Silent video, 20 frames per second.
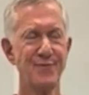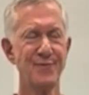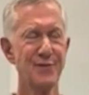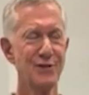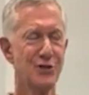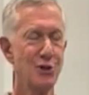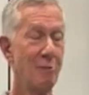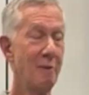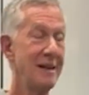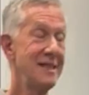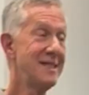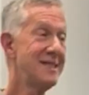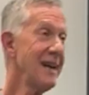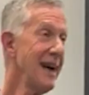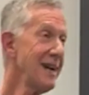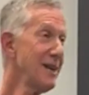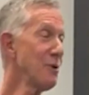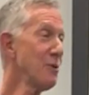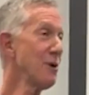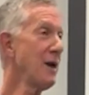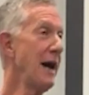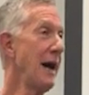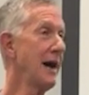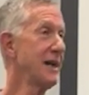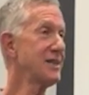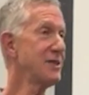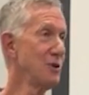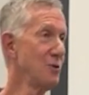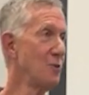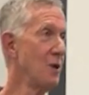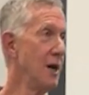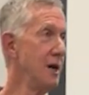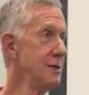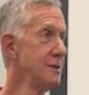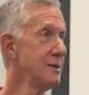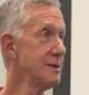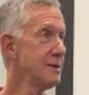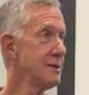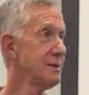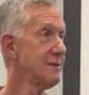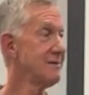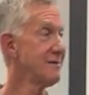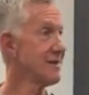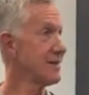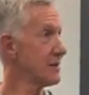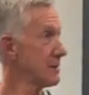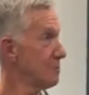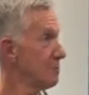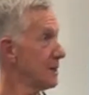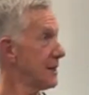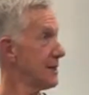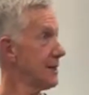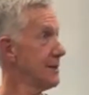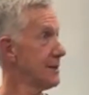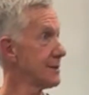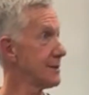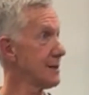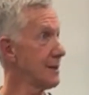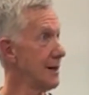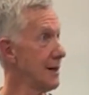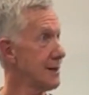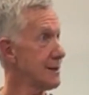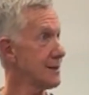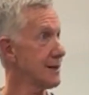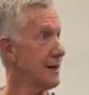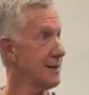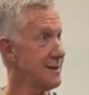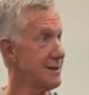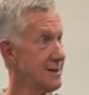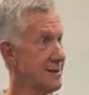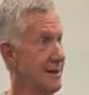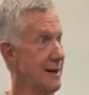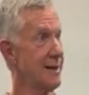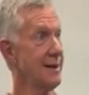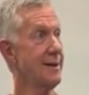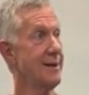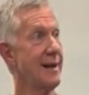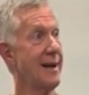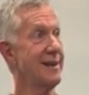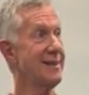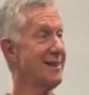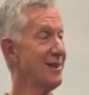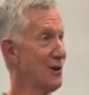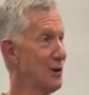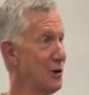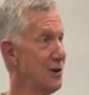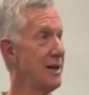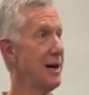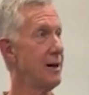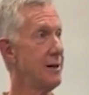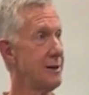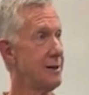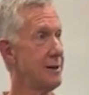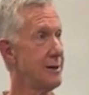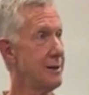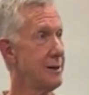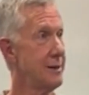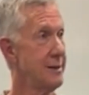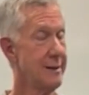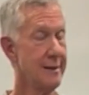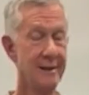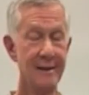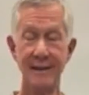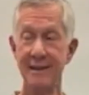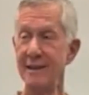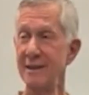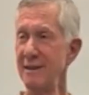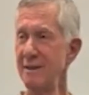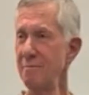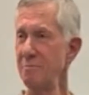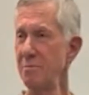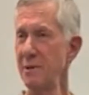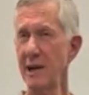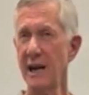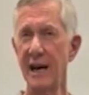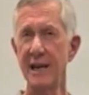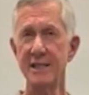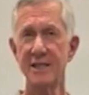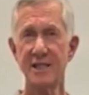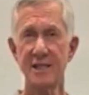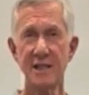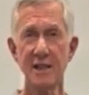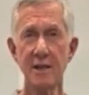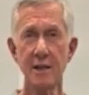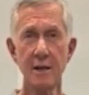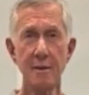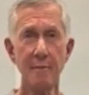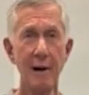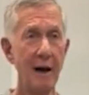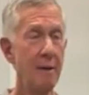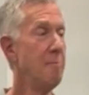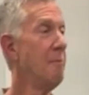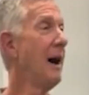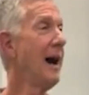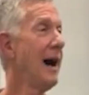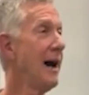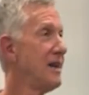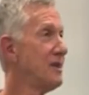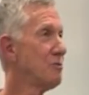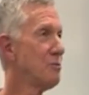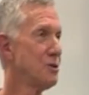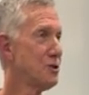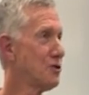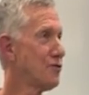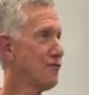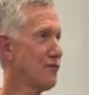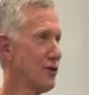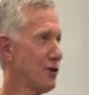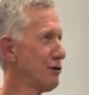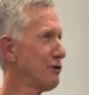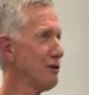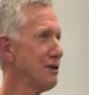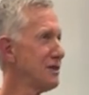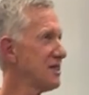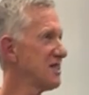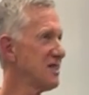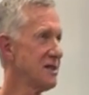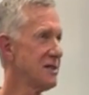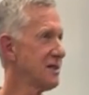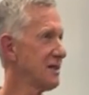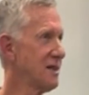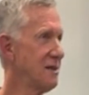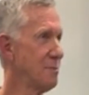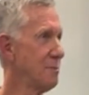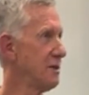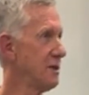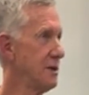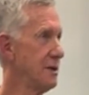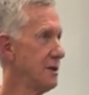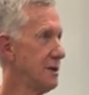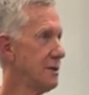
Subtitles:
So my second reaction was, a little bit of intellect. I decided not to go yell at her, but my mind was furious as can be.